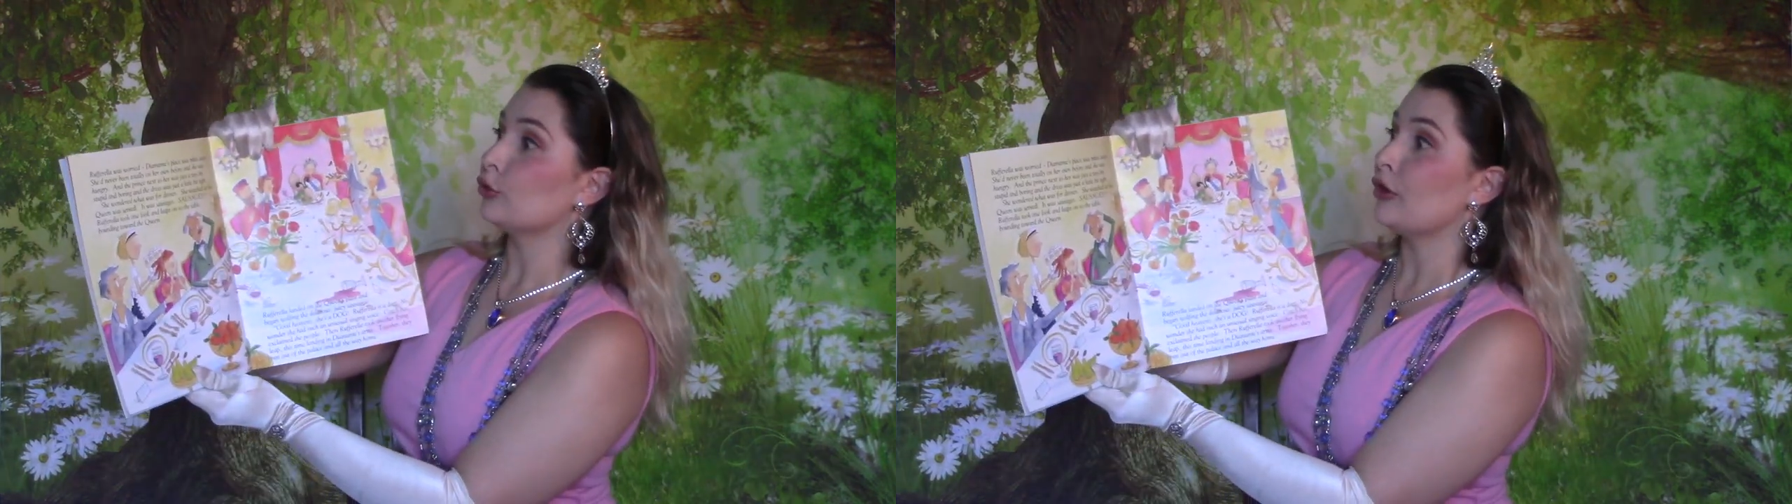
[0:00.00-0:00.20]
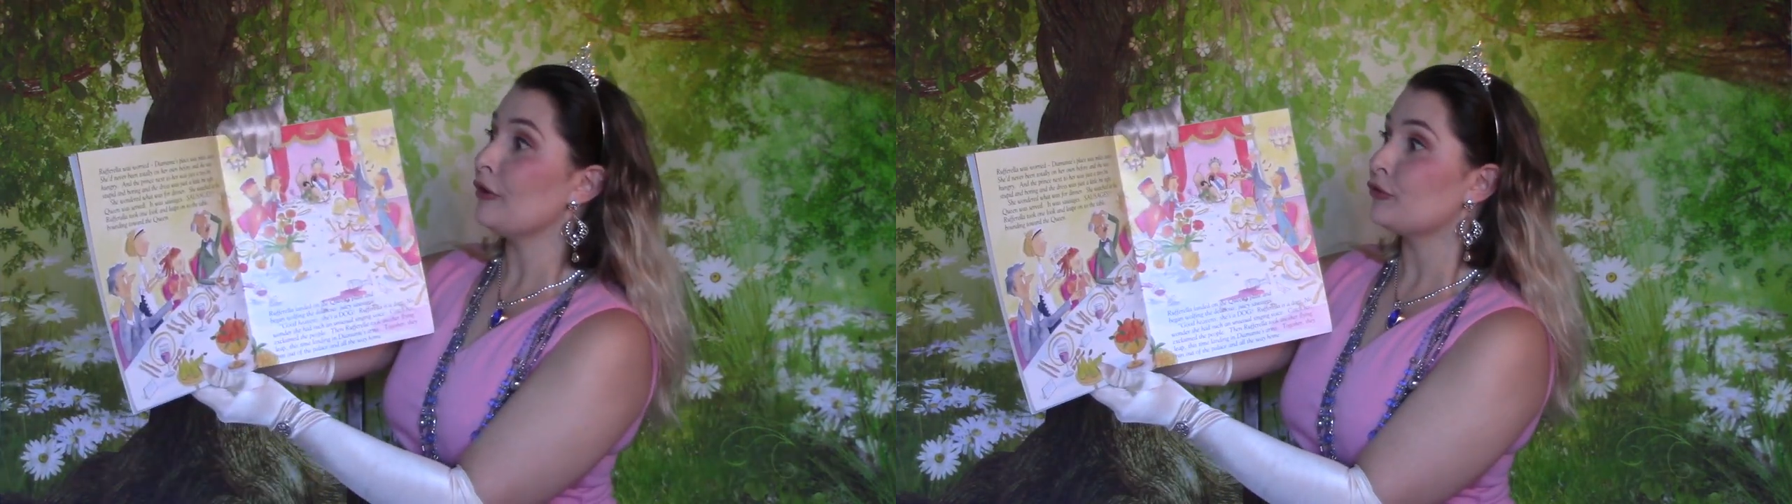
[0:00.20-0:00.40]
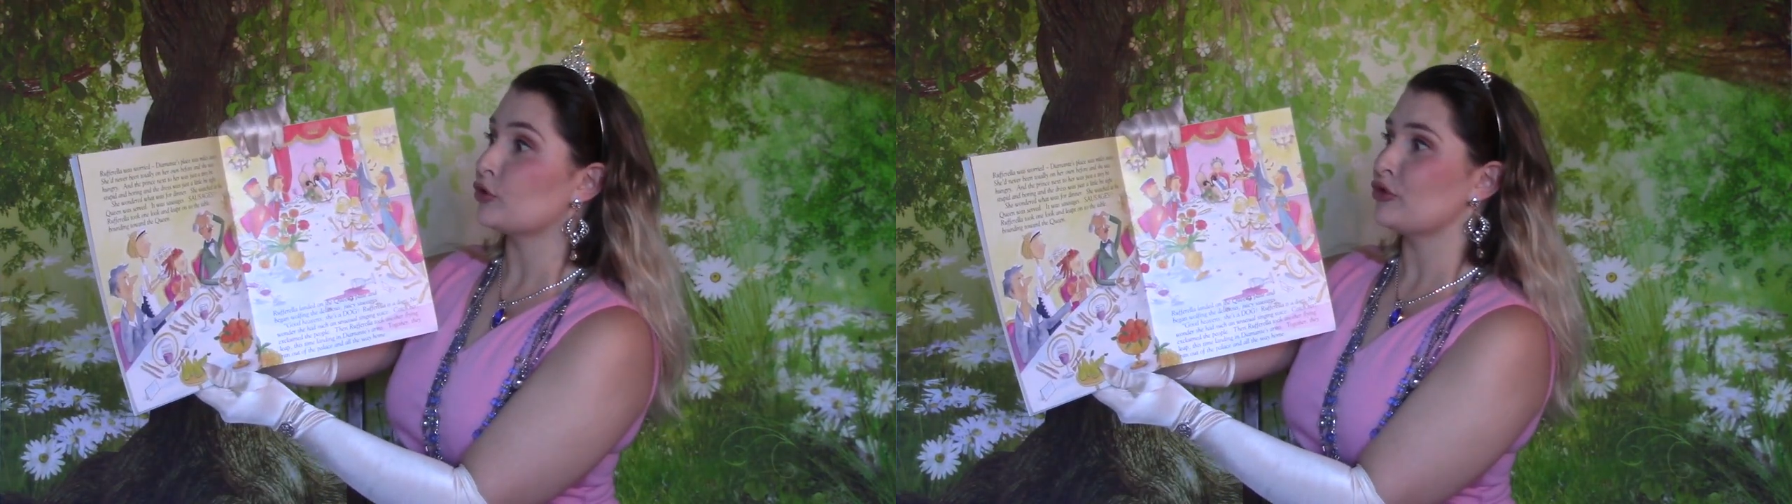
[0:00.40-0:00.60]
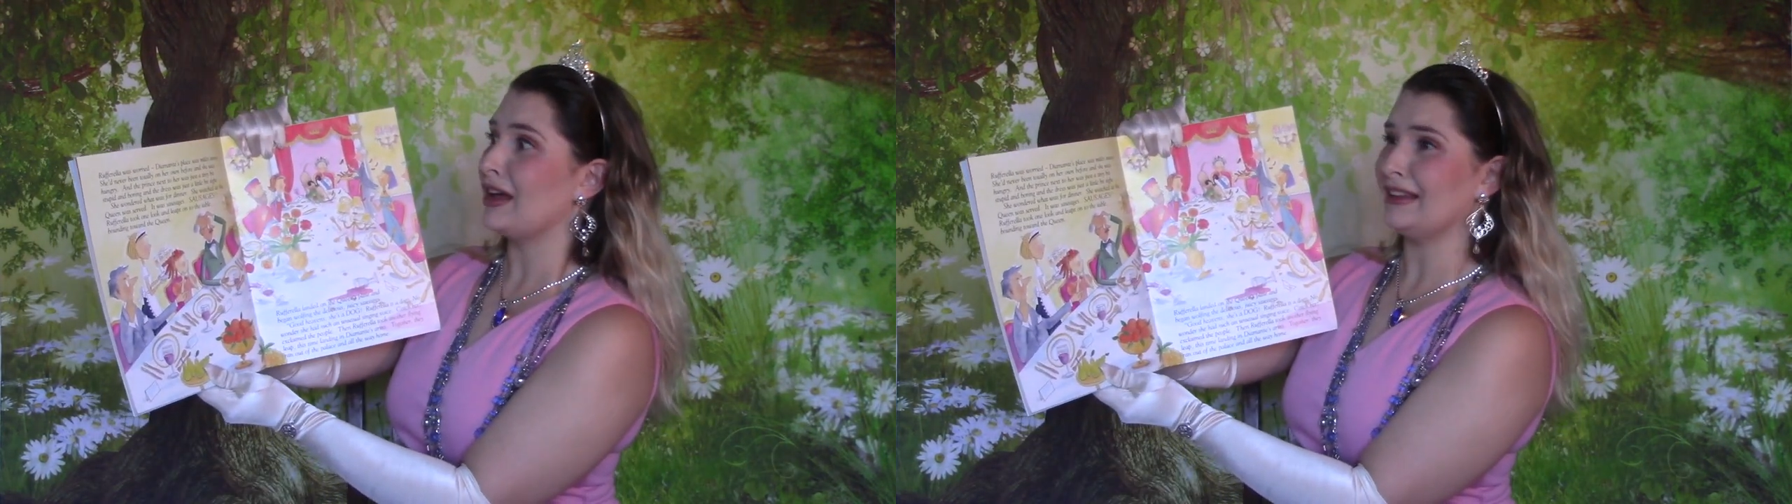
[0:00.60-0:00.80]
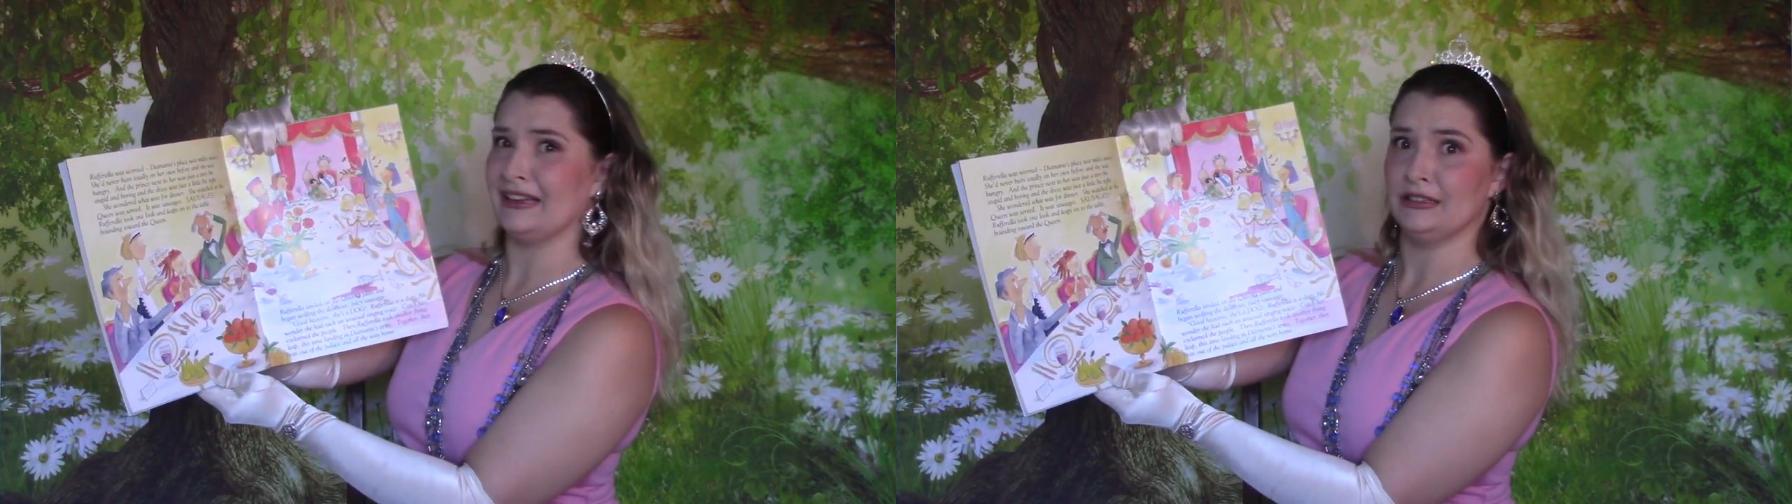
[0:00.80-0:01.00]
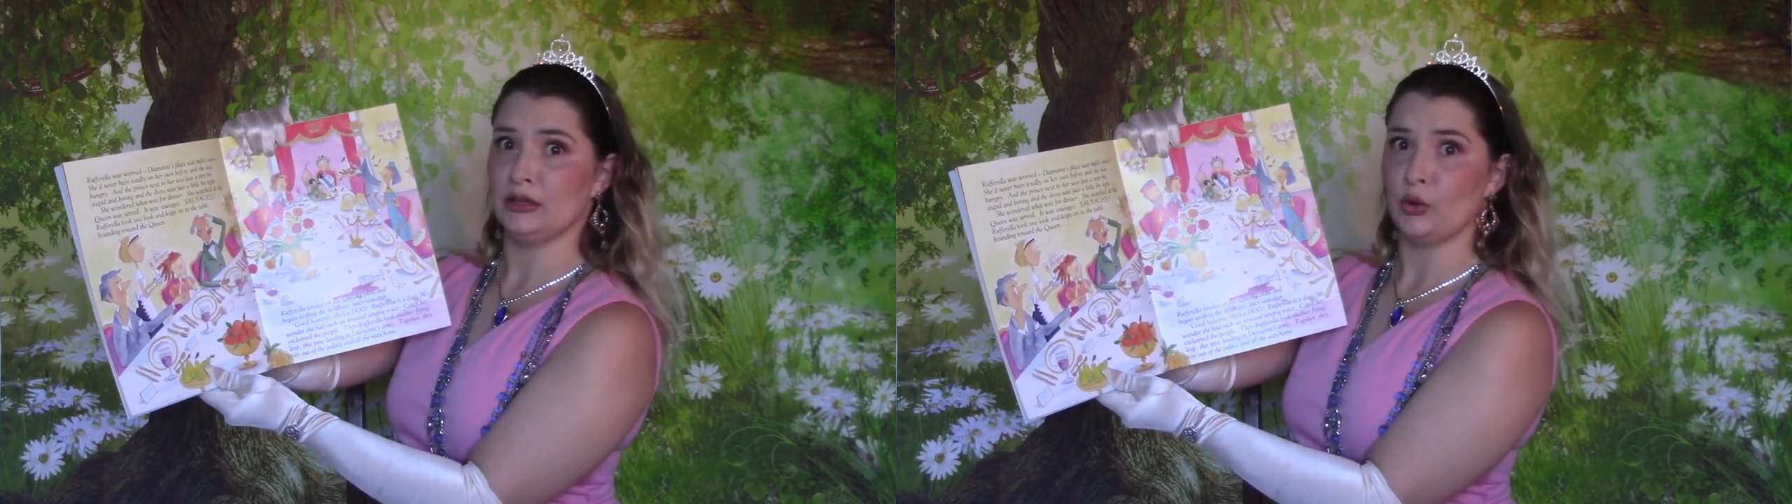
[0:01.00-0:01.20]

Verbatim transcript: Rufferella